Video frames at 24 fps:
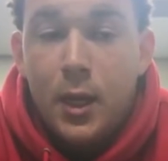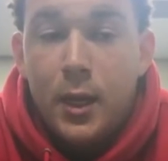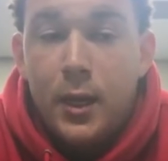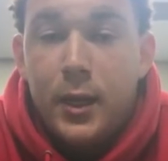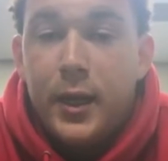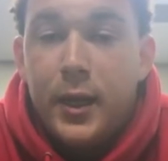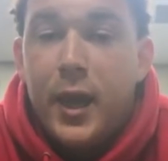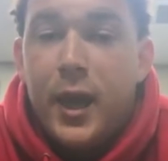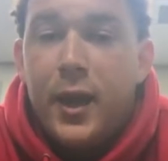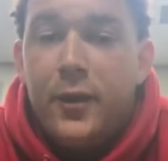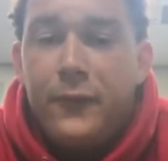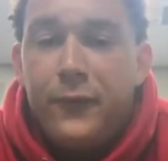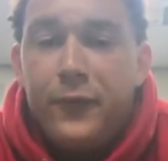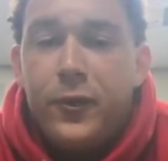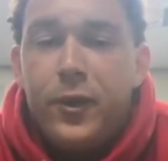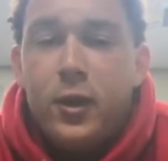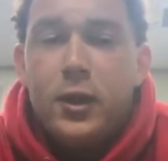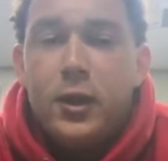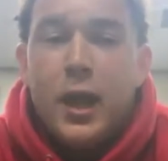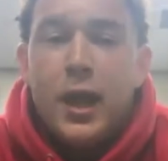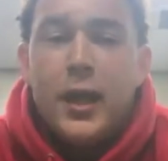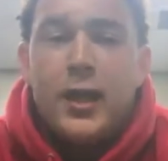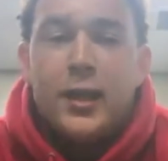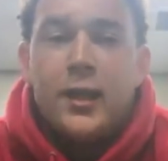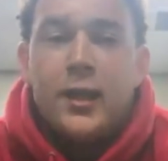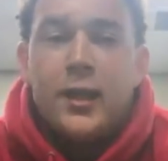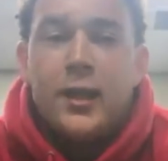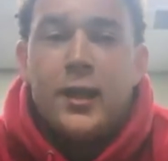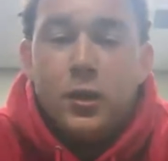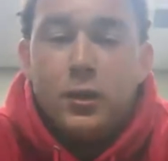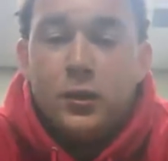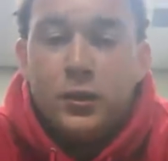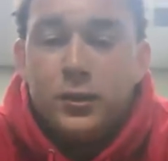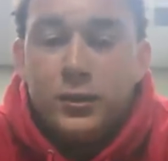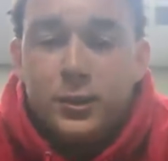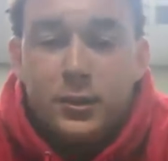Yeah, I feel like, you
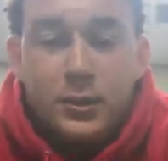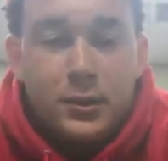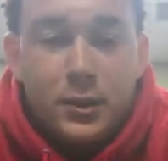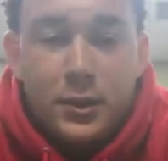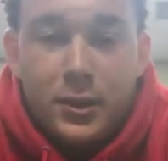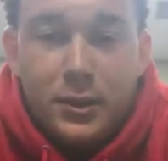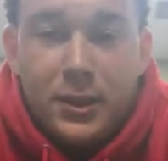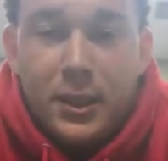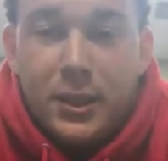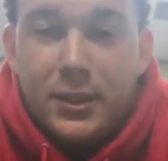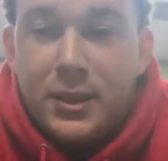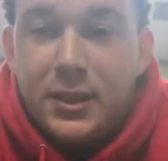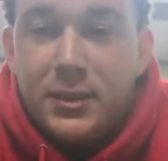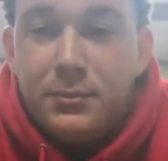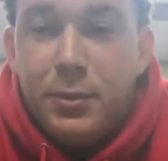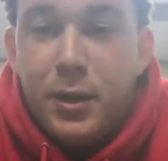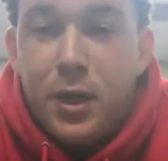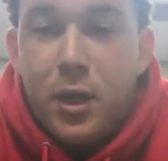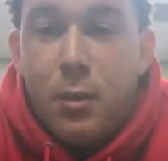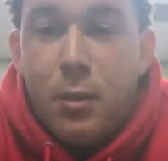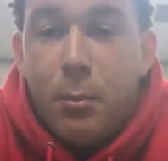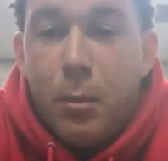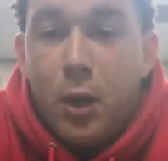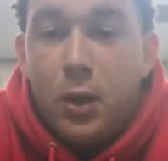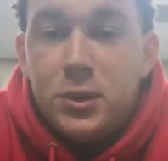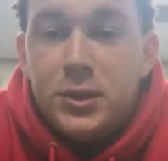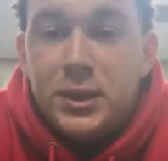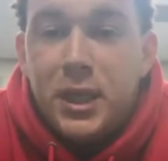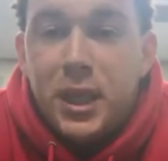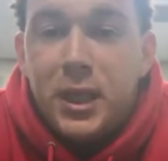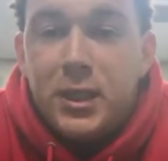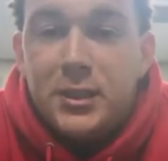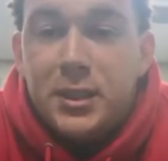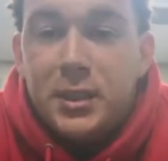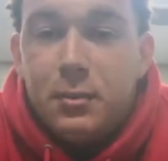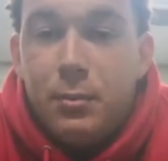know, since he's been on both
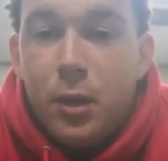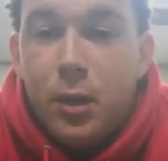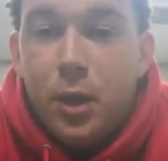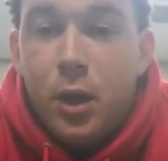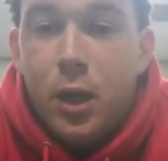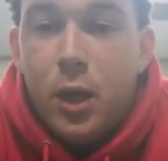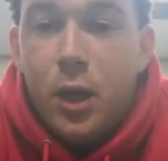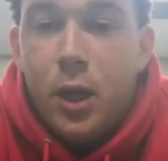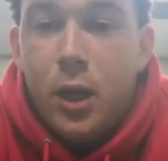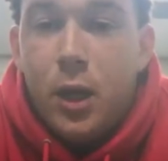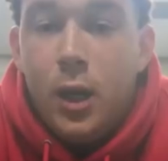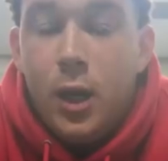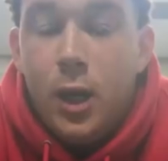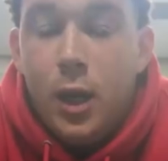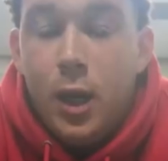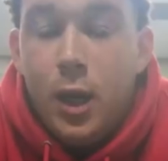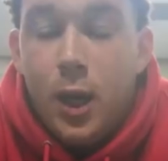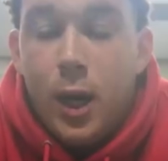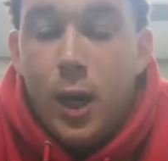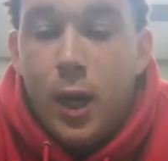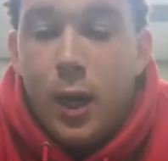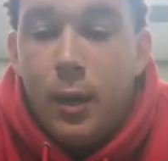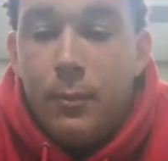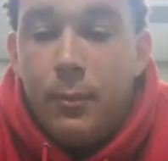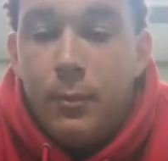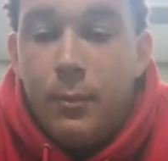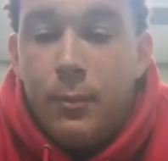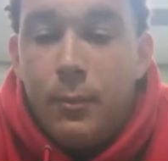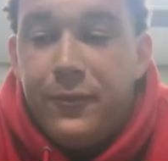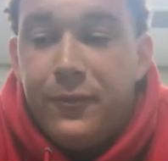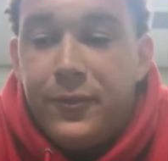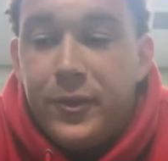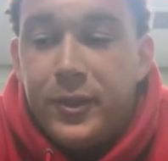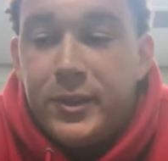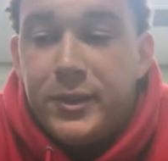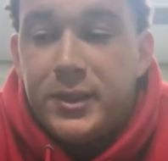sides of the ball, um, he's
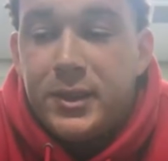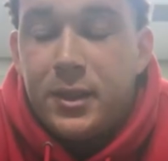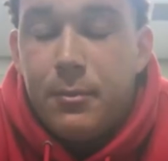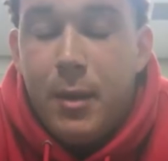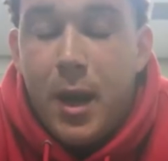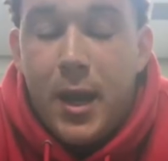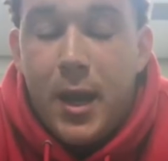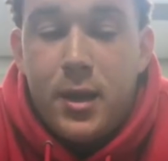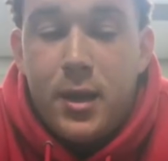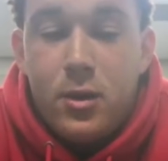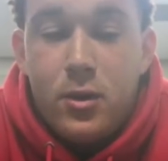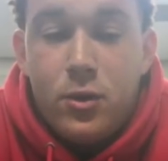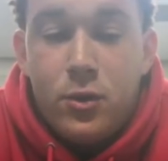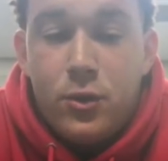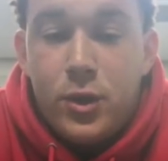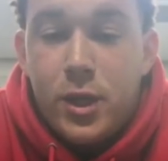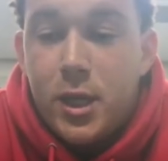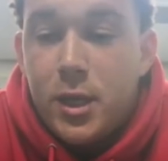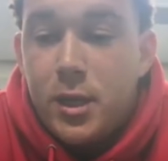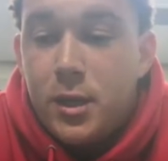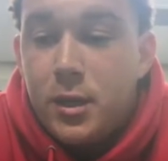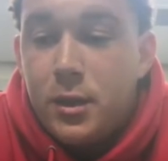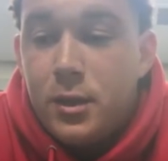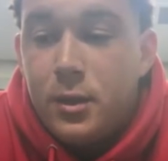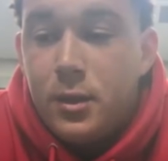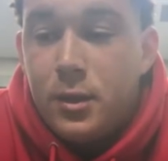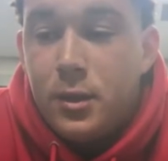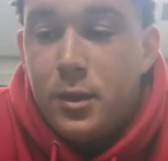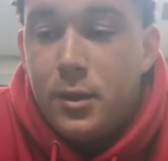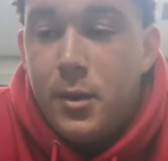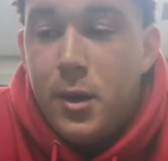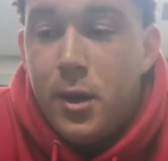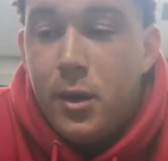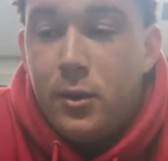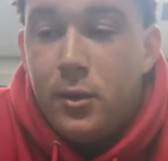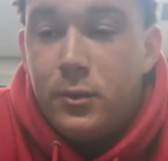definitely somebody who can,
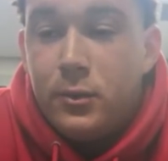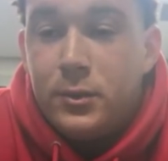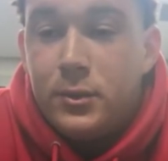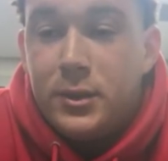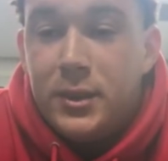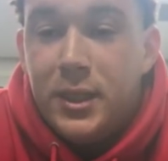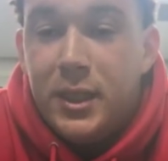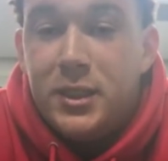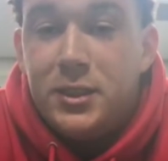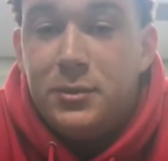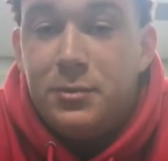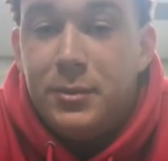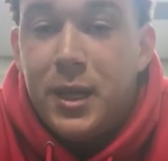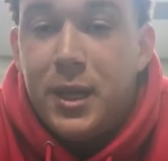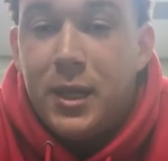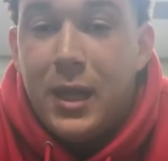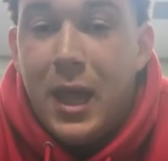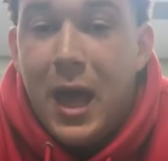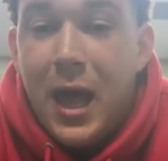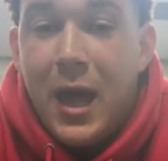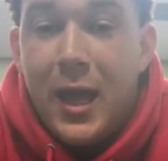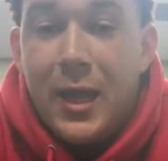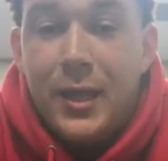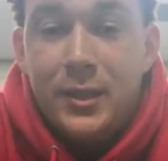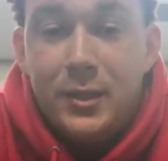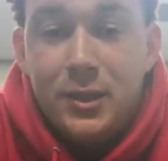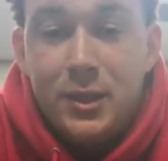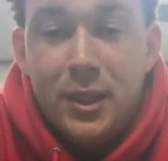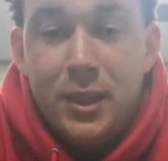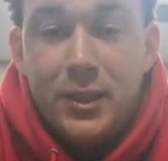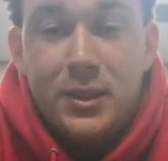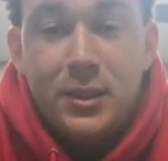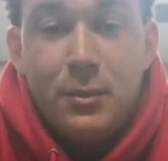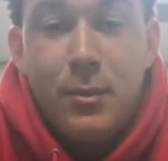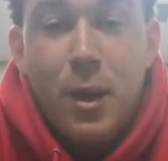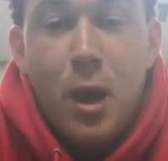you know, teach me a lot
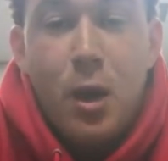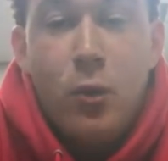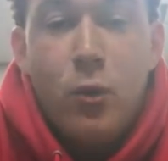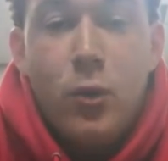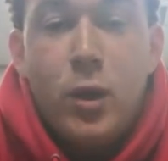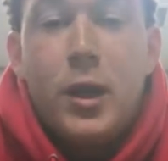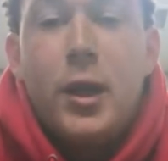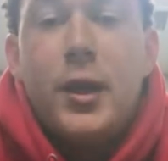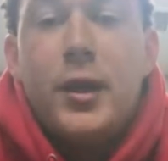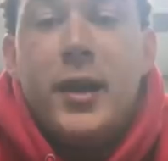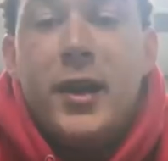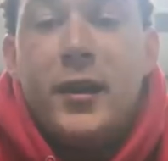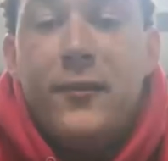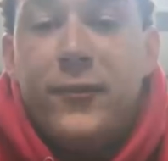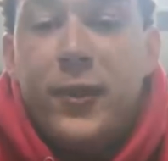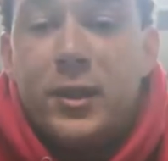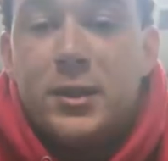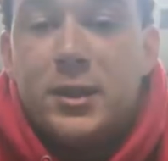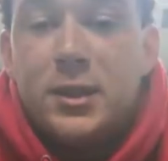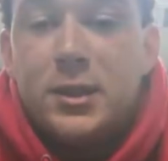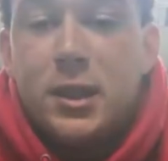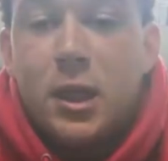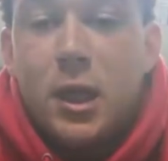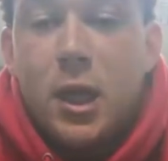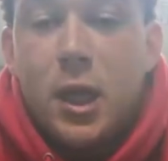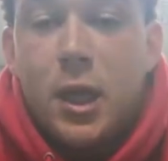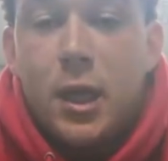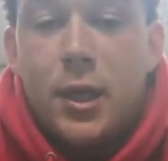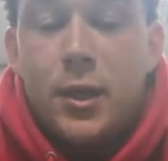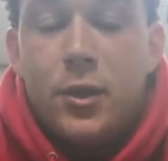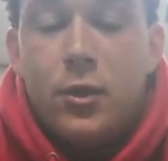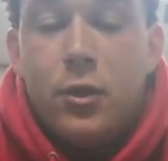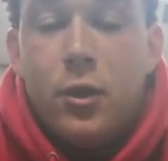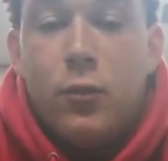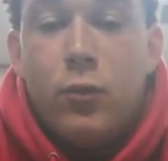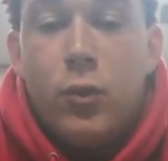just about what defenses are going
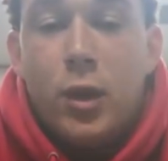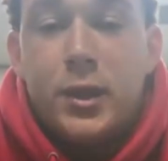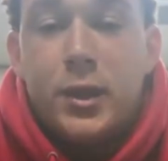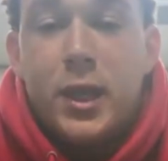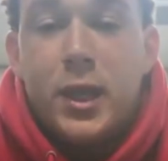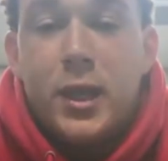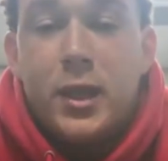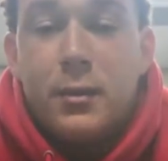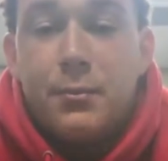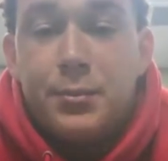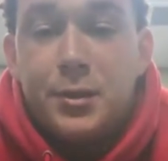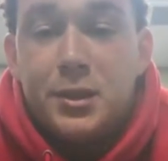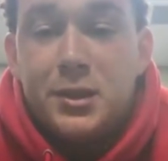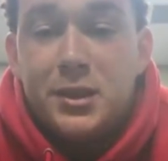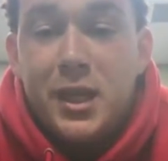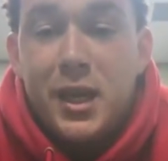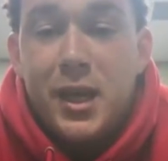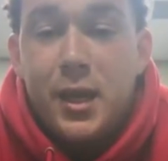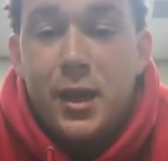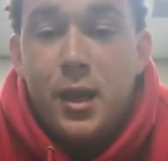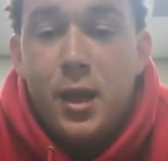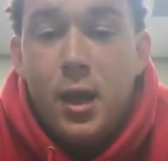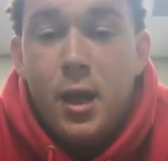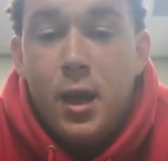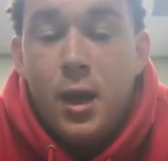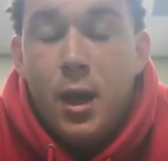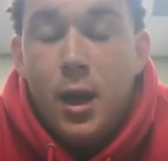to do and what they can present.